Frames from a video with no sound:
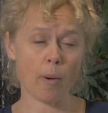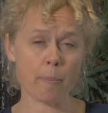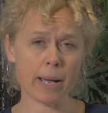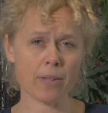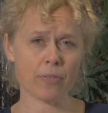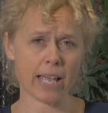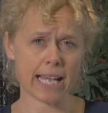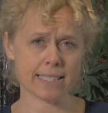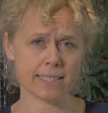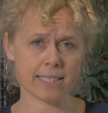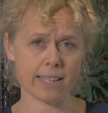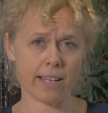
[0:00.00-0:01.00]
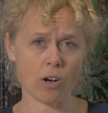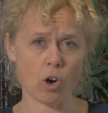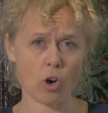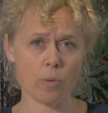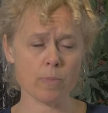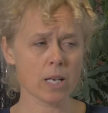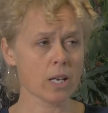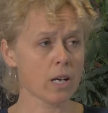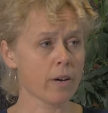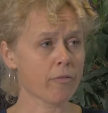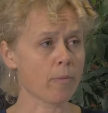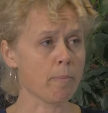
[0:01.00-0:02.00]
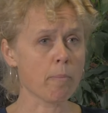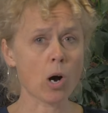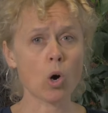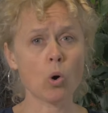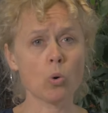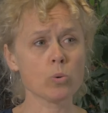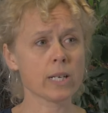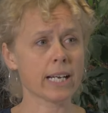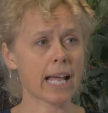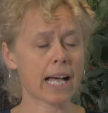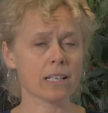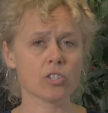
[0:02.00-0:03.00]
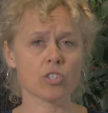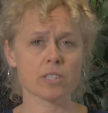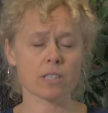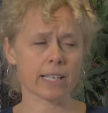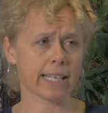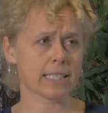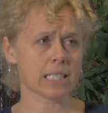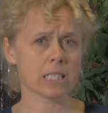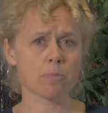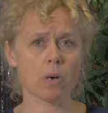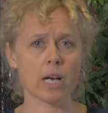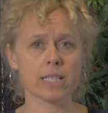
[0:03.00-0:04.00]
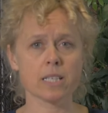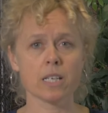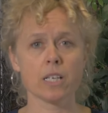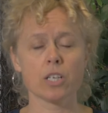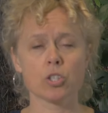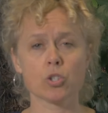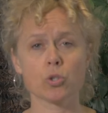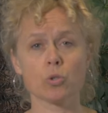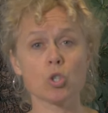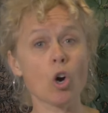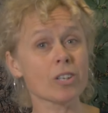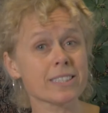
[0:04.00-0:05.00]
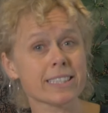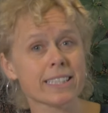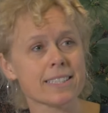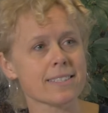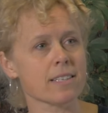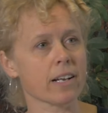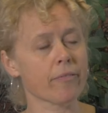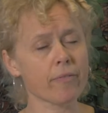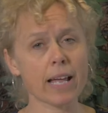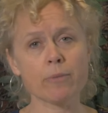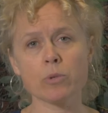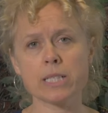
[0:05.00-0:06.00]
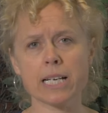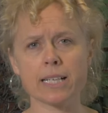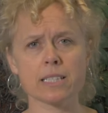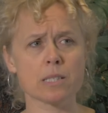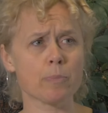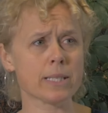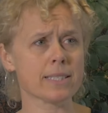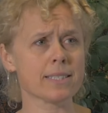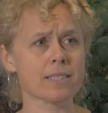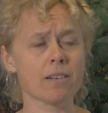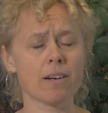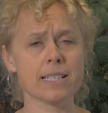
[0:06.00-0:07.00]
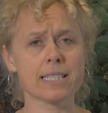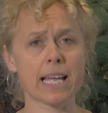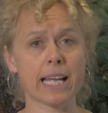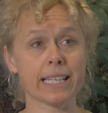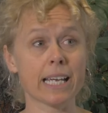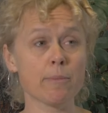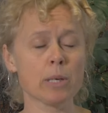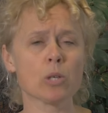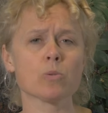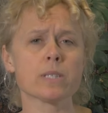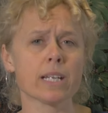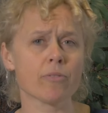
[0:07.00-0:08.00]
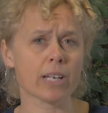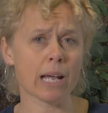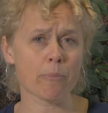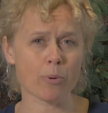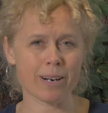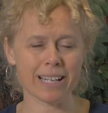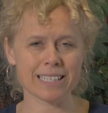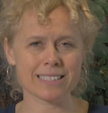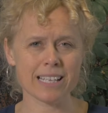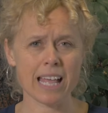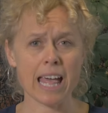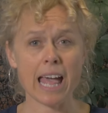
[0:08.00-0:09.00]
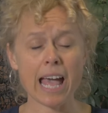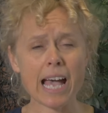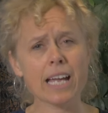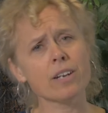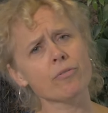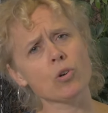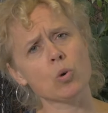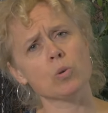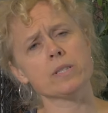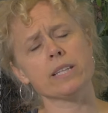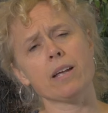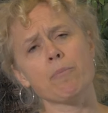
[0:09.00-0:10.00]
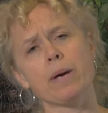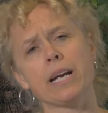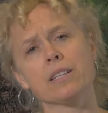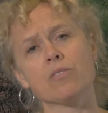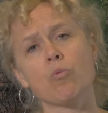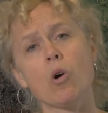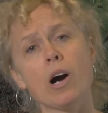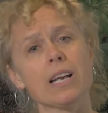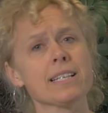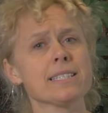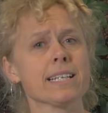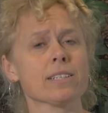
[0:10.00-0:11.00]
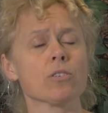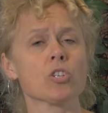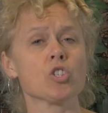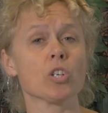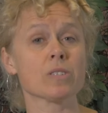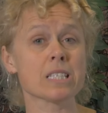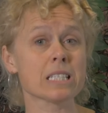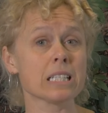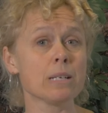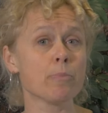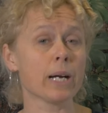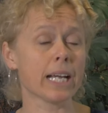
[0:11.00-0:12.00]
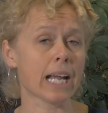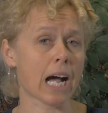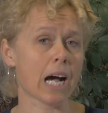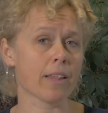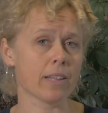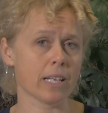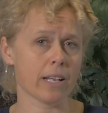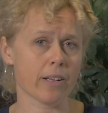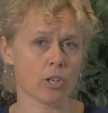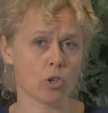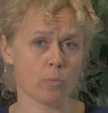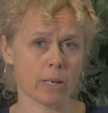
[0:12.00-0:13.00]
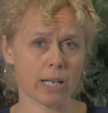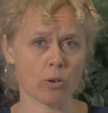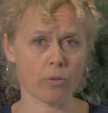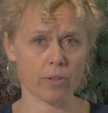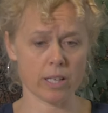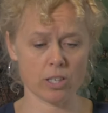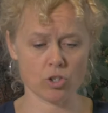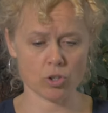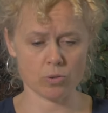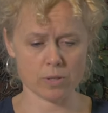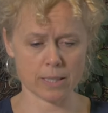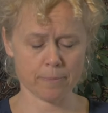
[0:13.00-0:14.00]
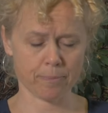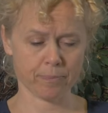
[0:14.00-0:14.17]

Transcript: about the hazards in their home, from mould and allergens like dust mite to toxicants like flame retardants, pesticides and chemicals in everyday products, and of course the impact of wireless technology on sleep and other human health issues.